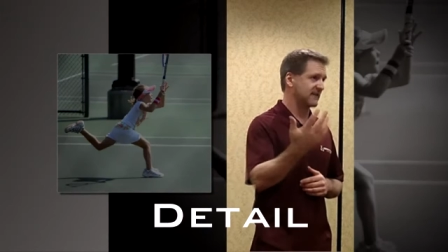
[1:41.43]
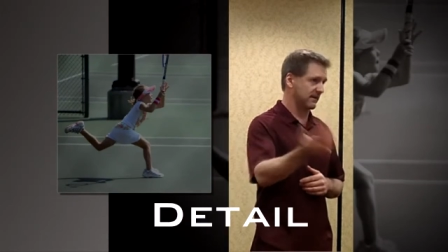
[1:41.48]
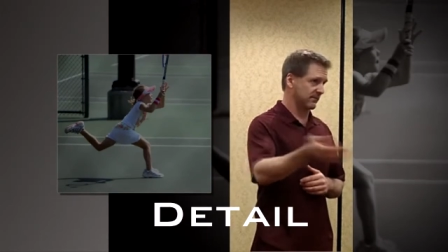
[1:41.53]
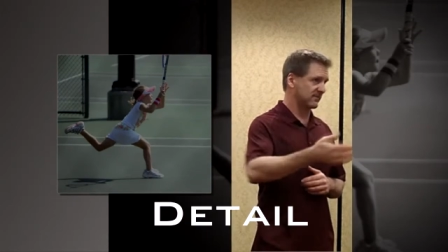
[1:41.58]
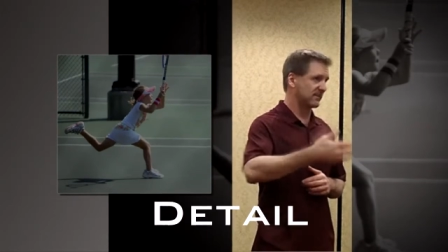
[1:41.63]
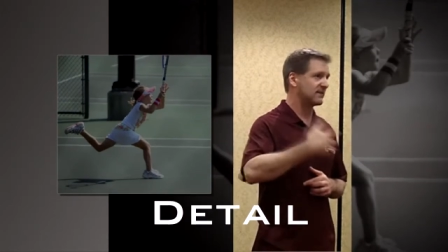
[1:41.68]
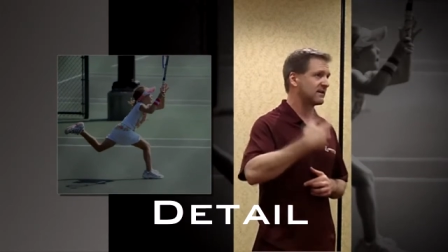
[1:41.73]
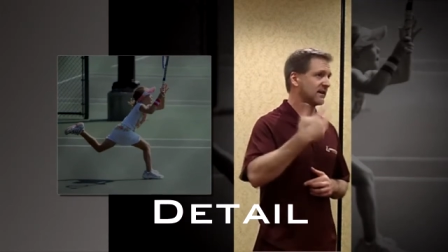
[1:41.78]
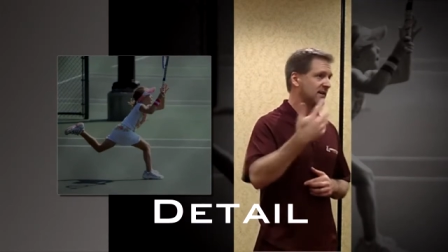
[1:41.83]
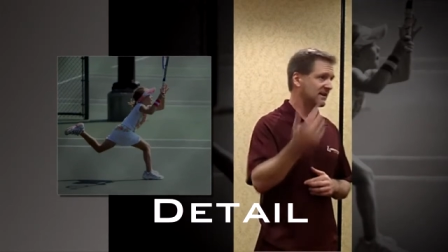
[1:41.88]

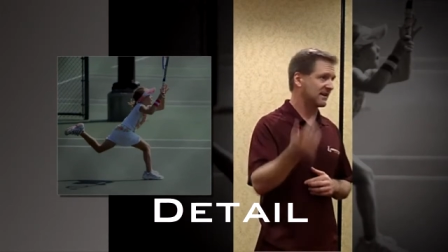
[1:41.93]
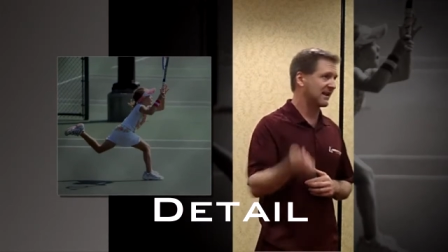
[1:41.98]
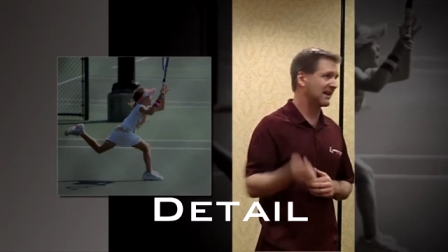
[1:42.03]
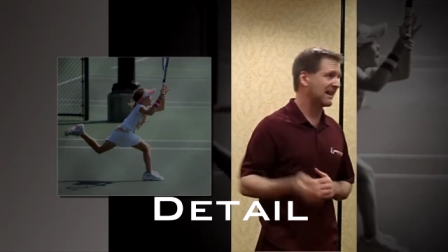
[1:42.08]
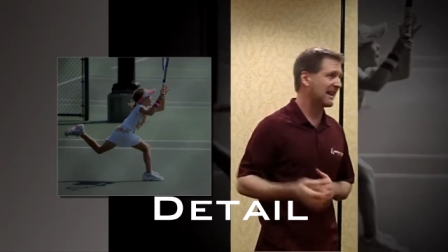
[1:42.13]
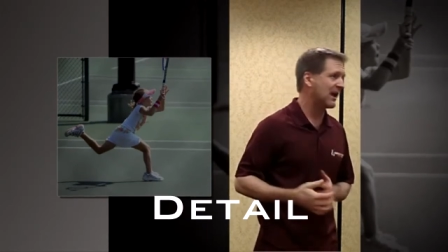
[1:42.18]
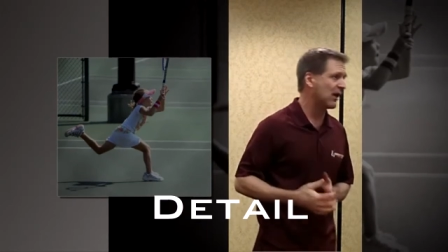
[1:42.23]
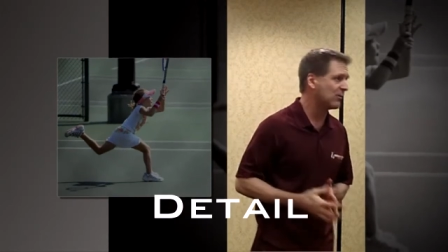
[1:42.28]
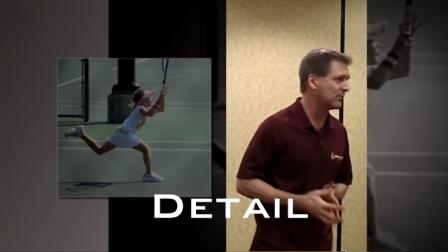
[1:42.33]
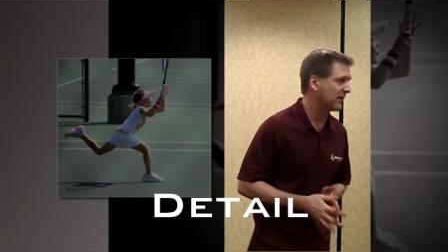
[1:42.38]
times they need a
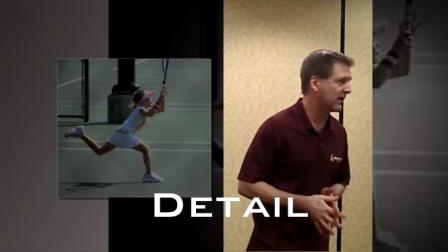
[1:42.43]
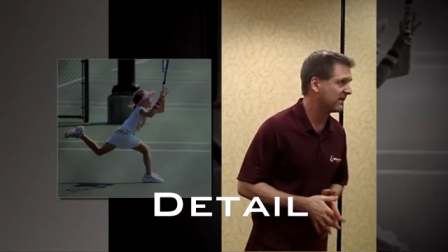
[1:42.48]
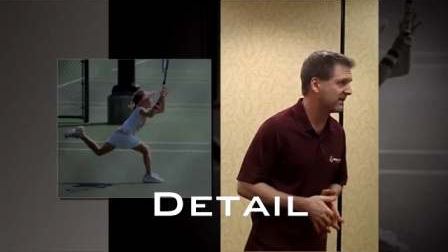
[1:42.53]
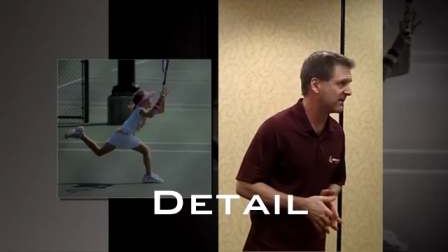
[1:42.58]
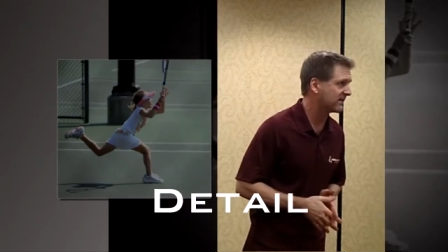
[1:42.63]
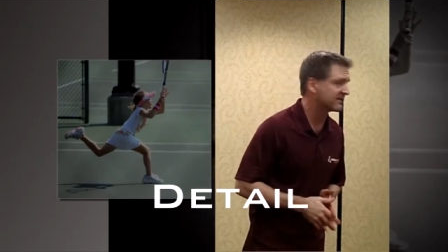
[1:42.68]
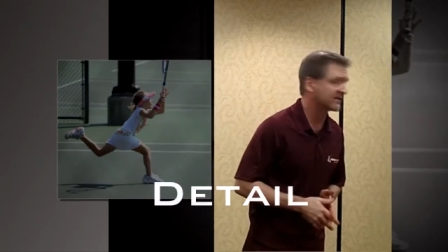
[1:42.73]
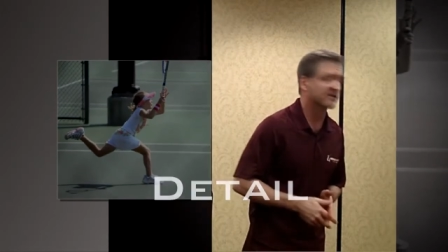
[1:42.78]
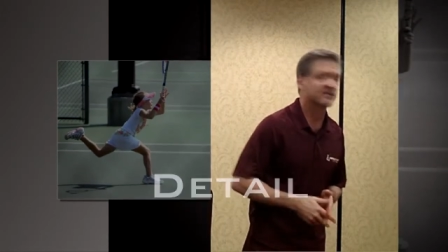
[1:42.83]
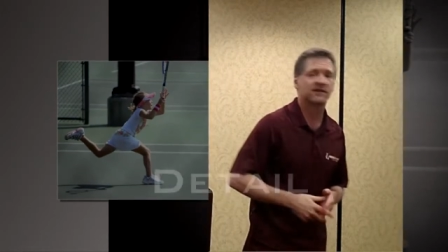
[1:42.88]
little help on
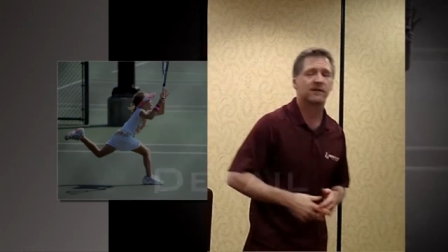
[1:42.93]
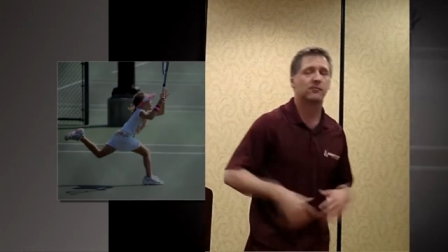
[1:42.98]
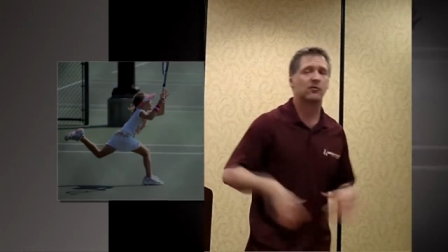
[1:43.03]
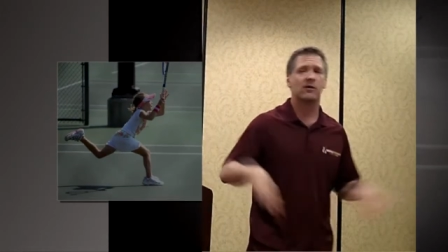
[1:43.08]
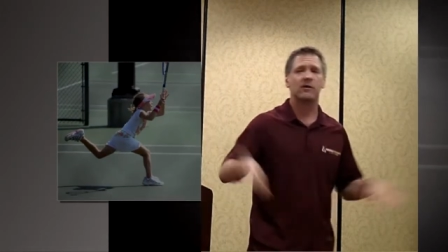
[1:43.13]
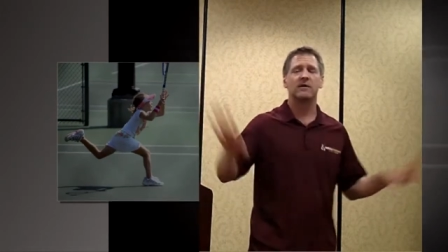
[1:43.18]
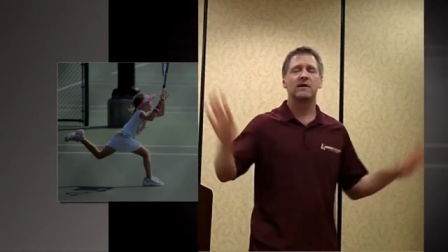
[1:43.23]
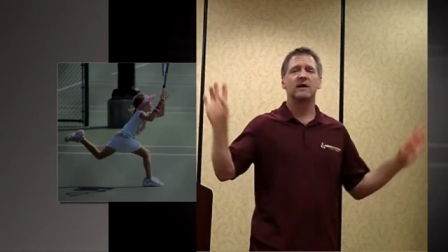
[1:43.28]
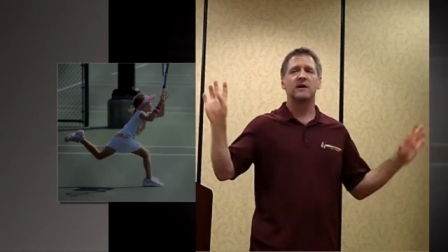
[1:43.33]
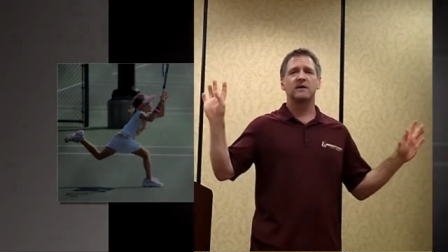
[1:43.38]
this. I say,
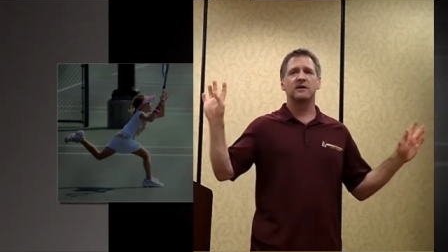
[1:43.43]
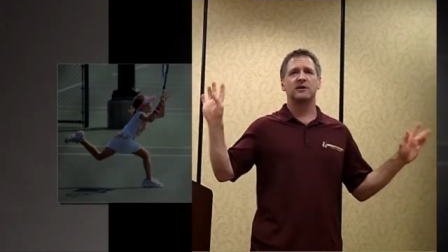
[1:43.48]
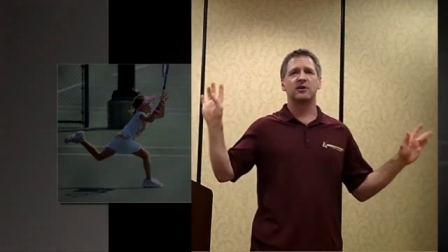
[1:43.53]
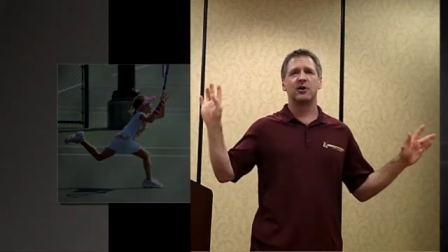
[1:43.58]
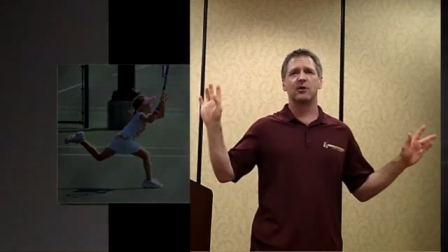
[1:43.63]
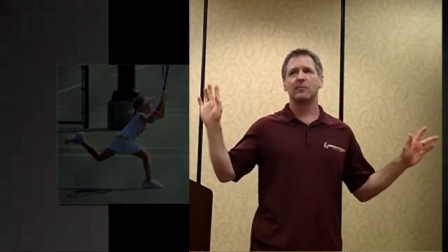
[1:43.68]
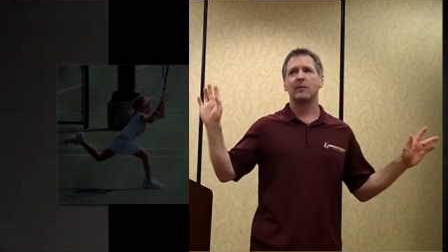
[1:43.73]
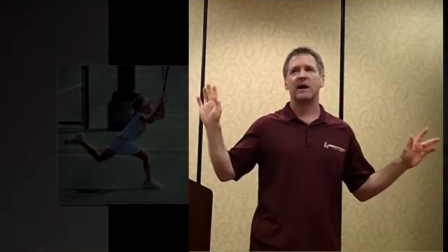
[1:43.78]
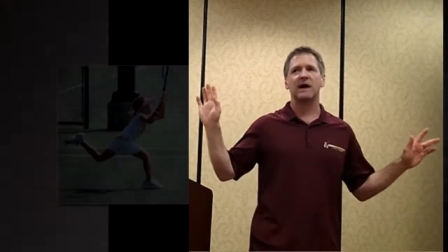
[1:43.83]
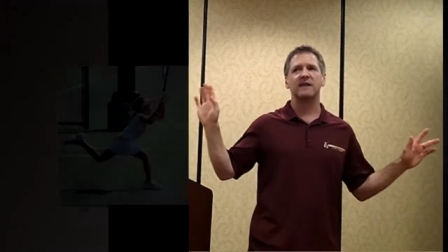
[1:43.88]
well, you
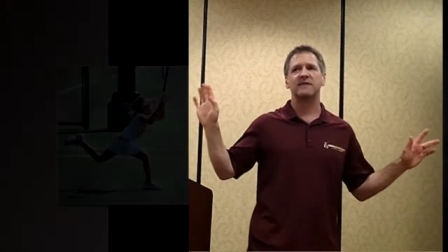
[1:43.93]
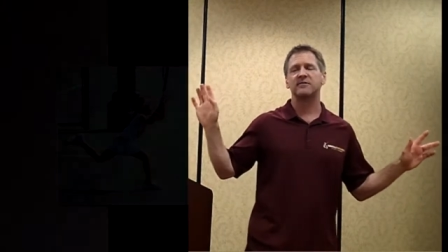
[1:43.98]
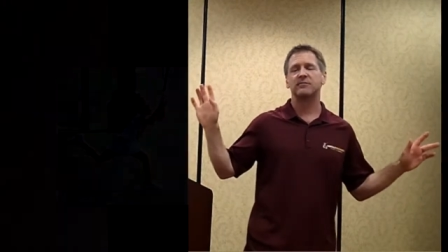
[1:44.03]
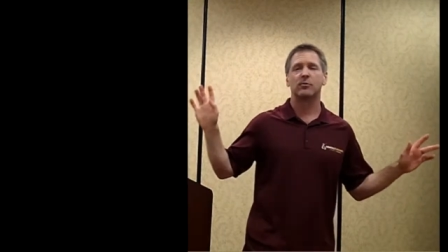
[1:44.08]
know, my